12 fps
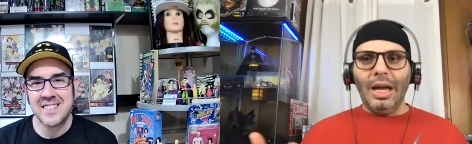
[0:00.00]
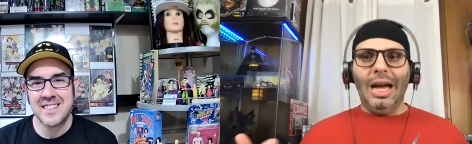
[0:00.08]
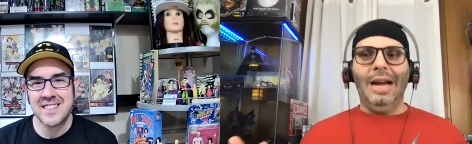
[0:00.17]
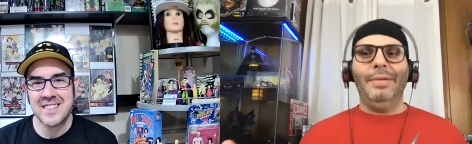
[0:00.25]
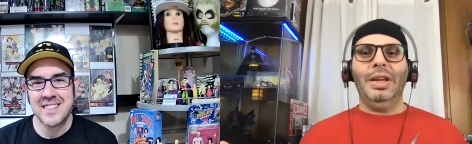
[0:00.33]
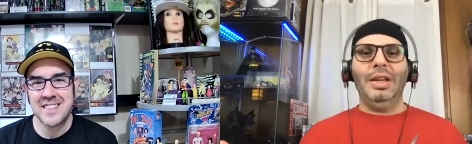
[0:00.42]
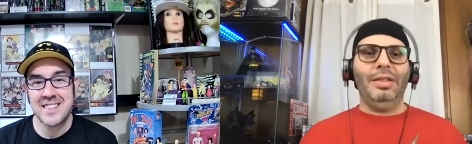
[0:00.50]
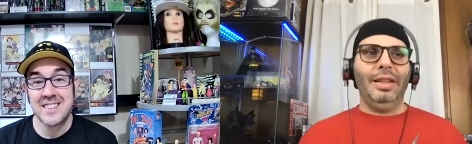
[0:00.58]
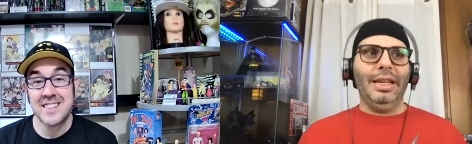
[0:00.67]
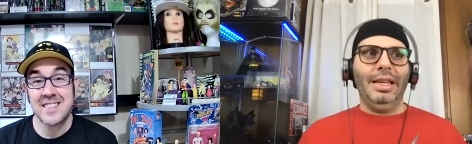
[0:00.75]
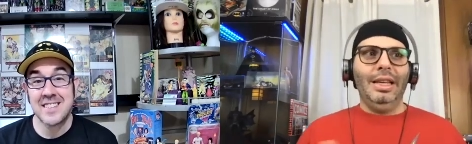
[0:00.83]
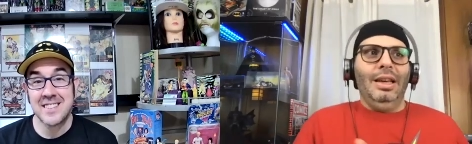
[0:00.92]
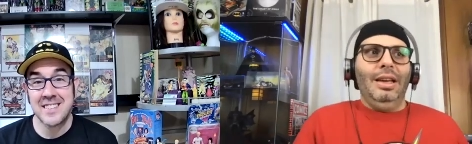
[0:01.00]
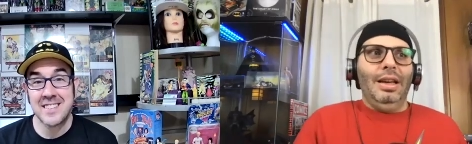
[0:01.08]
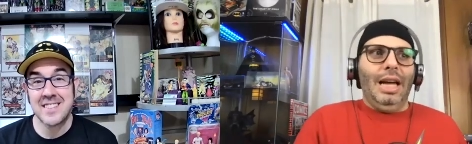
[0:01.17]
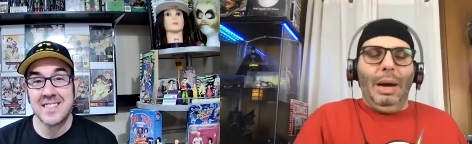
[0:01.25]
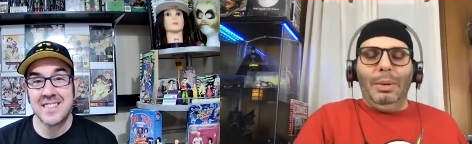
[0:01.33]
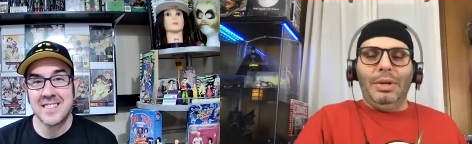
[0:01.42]
Speaker 1: Obviously,
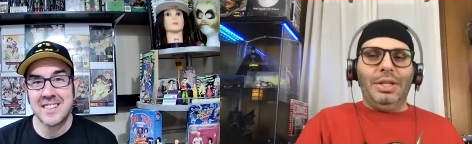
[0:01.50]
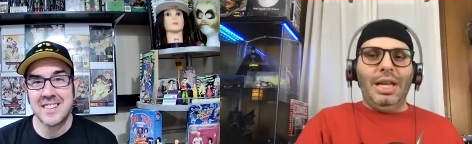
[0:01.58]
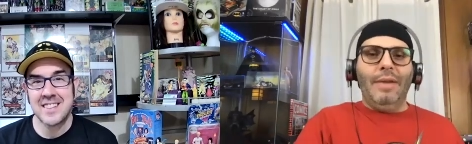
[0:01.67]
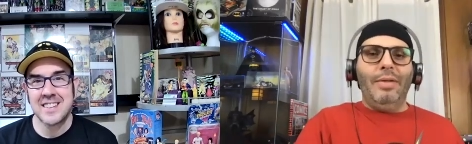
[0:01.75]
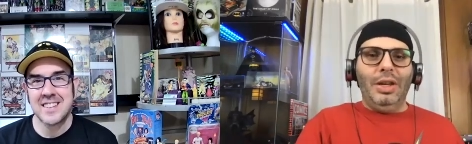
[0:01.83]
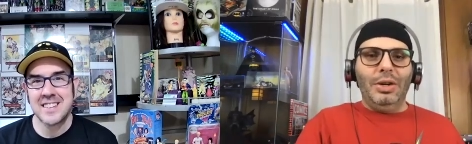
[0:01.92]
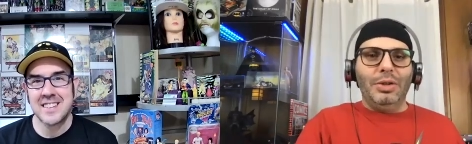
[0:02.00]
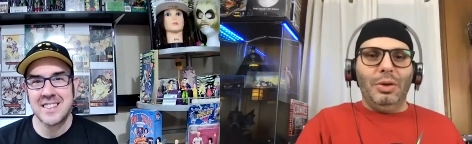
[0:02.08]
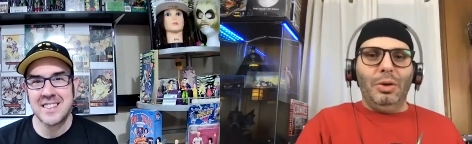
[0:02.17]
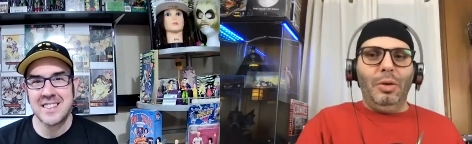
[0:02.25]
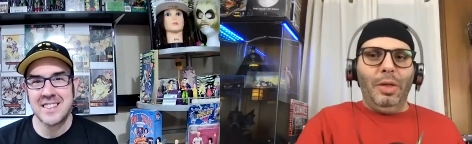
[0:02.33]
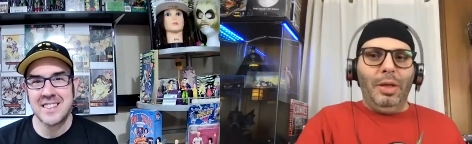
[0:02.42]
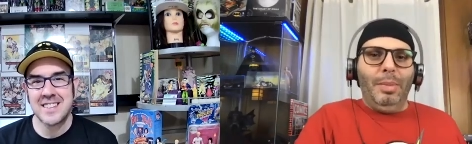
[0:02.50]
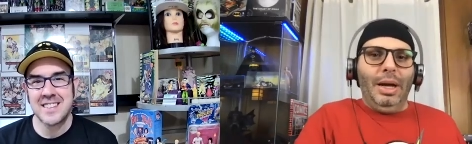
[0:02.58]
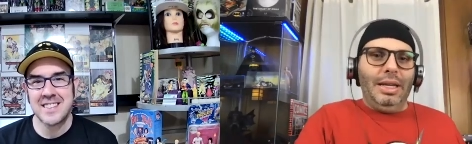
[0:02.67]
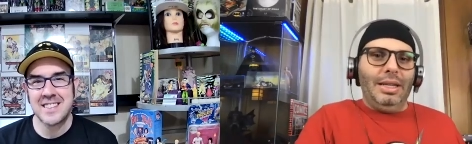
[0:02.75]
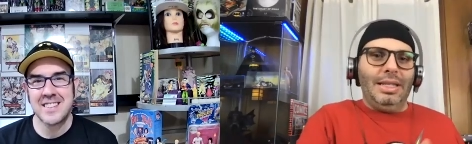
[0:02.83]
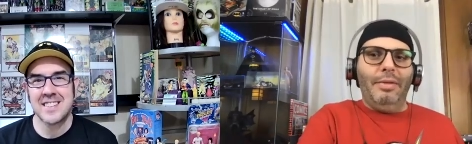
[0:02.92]
I was 7 years old, and
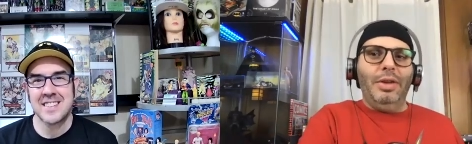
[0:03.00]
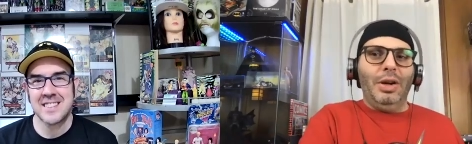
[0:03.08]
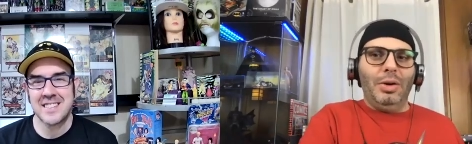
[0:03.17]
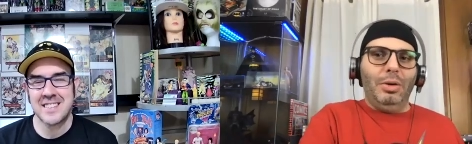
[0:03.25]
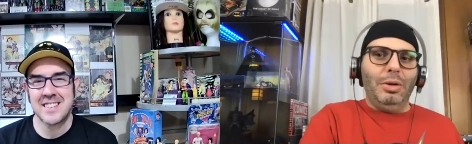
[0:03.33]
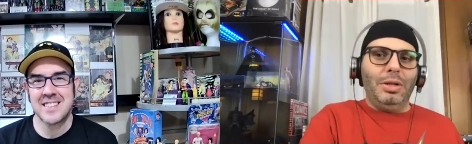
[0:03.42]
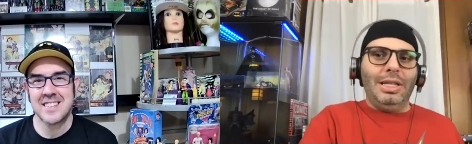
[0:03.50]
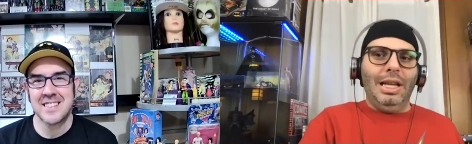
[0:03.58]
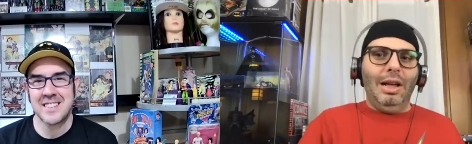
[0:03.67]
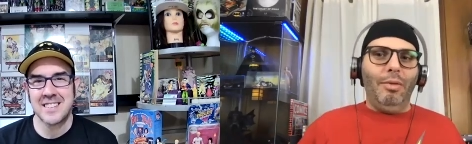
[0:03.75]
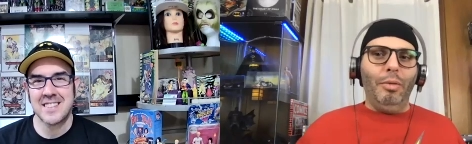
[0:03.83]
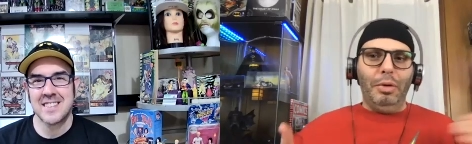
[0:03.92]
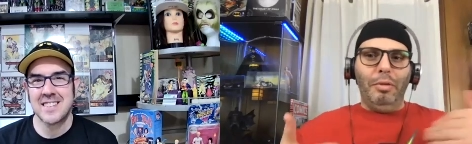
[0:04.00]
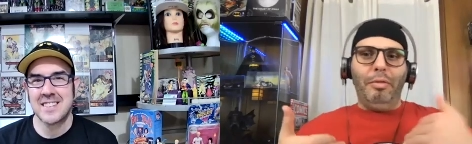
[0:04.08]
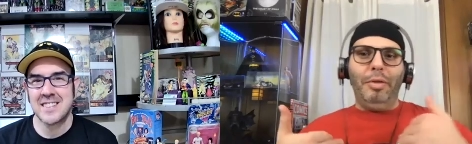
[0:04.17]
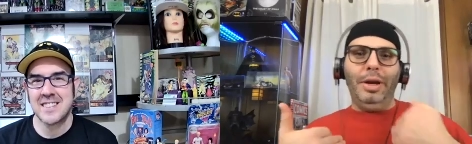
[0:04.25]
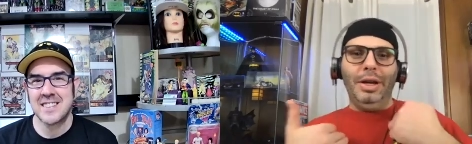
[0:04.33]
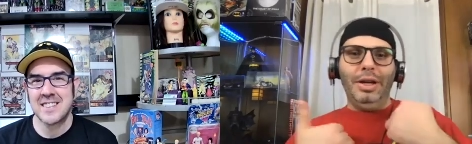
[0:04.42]
my seven-year-old self wouldn't
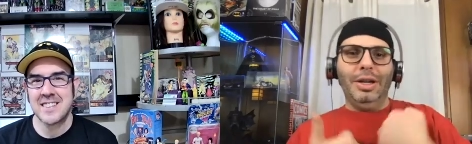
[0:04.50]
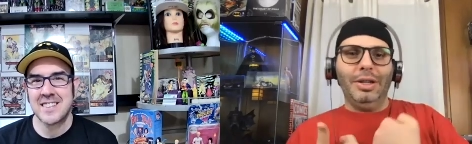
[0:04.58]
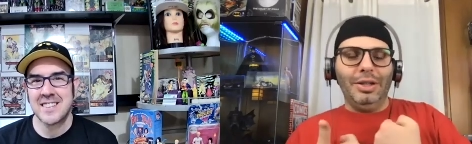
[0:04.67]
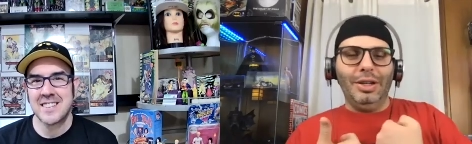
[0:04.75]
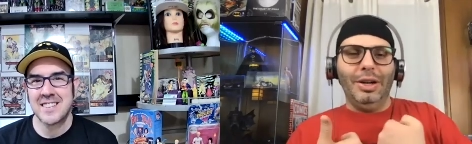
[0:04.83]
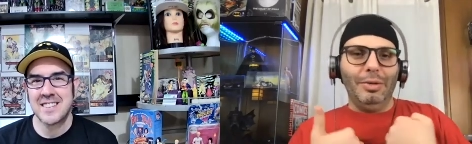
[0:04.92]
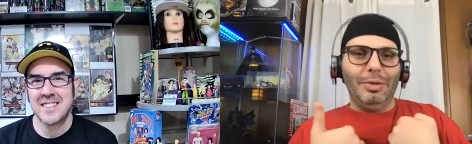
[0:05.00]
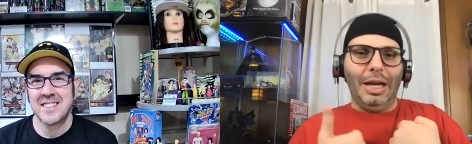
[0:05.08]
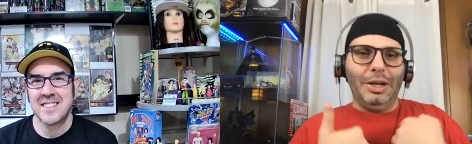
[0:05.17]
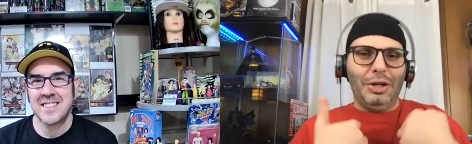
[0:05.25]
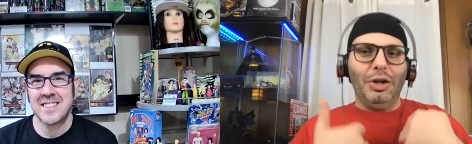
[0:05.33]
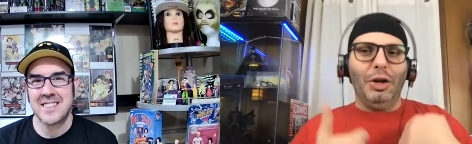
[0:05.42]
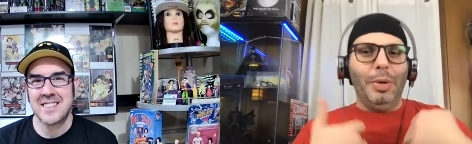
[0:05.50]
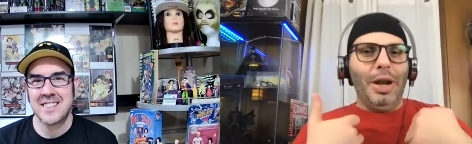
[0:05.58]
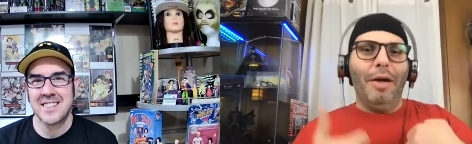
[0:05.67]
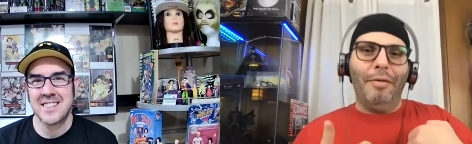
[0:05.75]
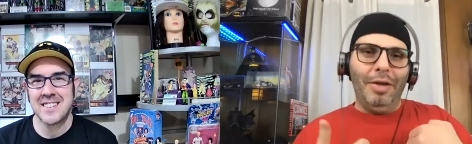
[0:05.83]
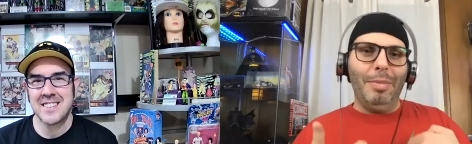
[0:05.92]
fit in. You know, that shirt would
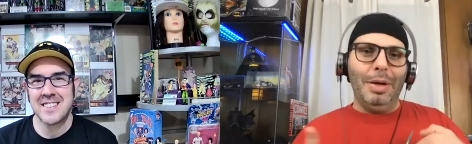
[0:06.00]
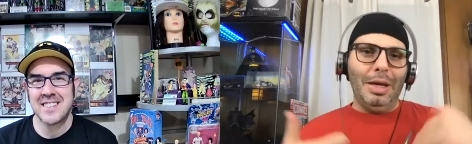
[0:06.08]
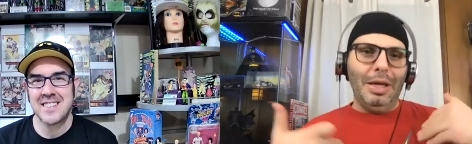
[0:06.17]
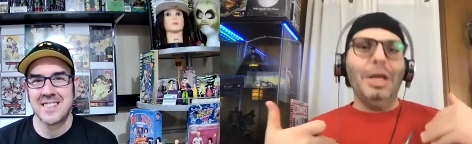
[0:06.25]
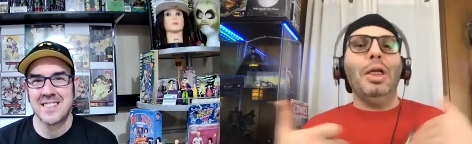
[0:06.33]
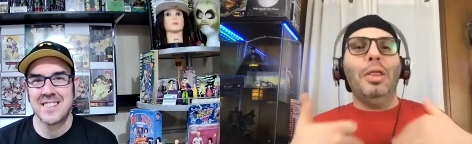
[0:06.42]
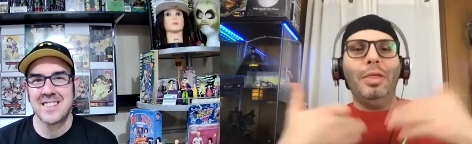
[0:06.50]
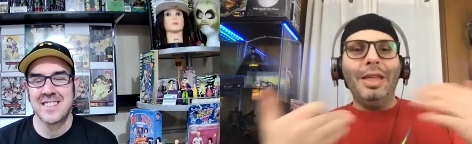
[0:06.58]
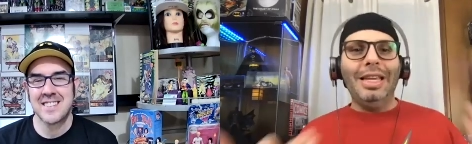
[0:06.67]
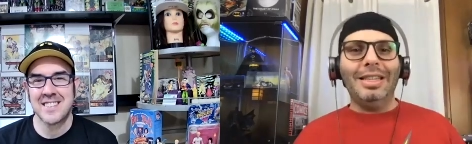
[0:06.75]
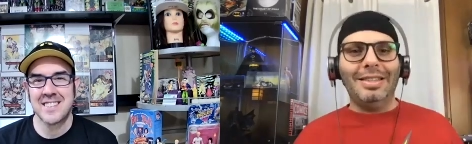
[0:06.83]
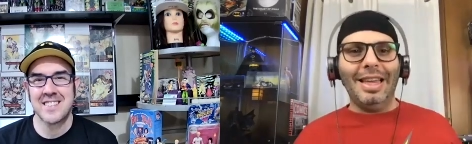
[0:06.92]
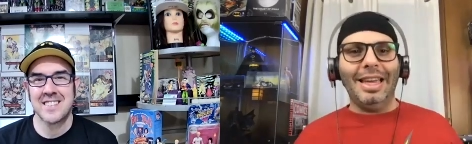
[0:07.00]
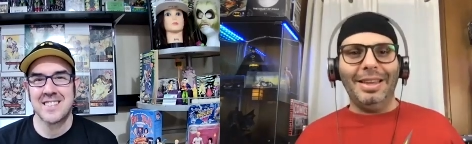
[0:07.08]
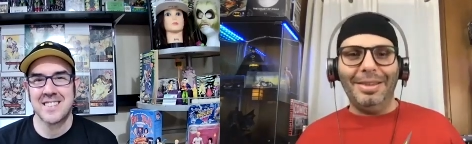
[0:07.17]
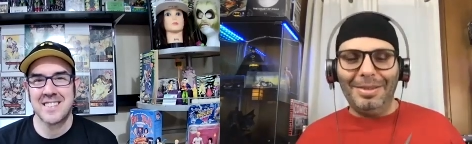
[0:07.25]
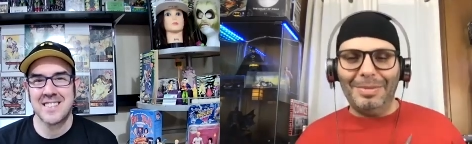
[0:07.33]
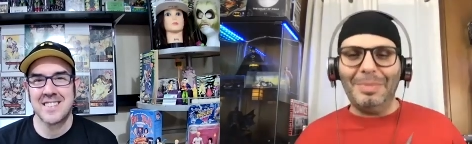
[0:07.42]
not fit me these days.
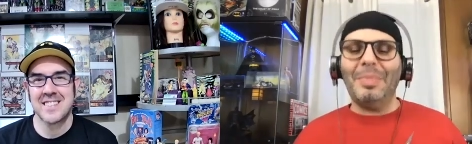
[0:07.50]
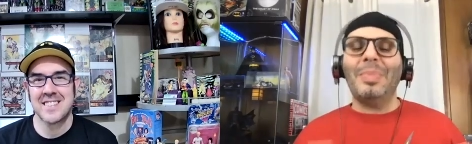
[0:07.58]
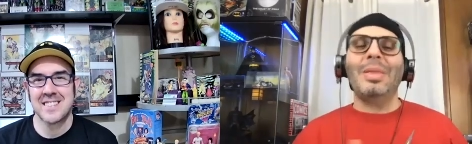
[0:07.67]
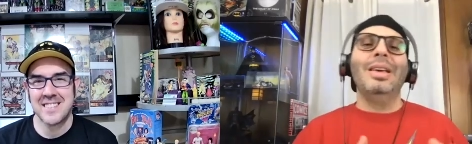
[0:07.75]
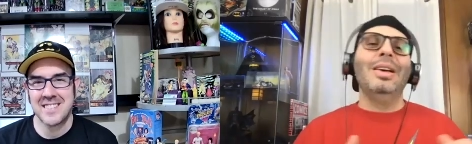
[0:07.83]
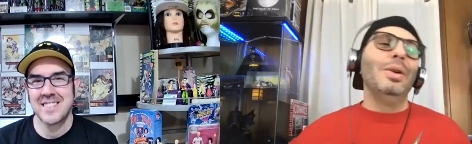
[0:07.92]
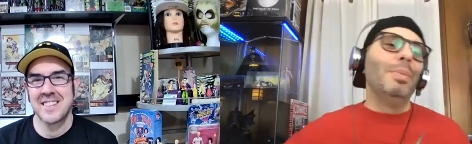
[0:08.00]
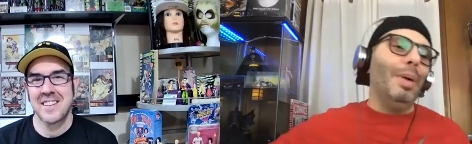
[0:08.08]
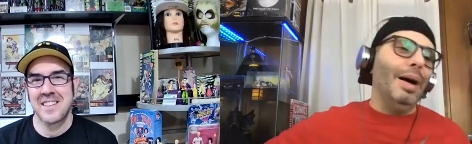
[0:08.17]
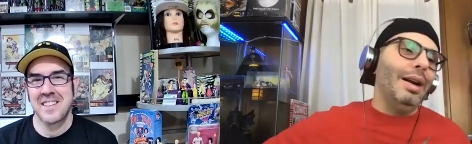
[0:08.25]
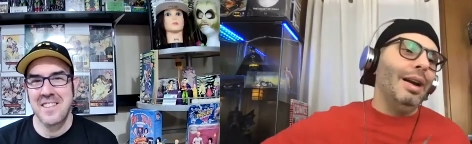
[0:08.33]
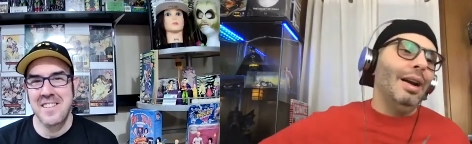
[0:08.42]
But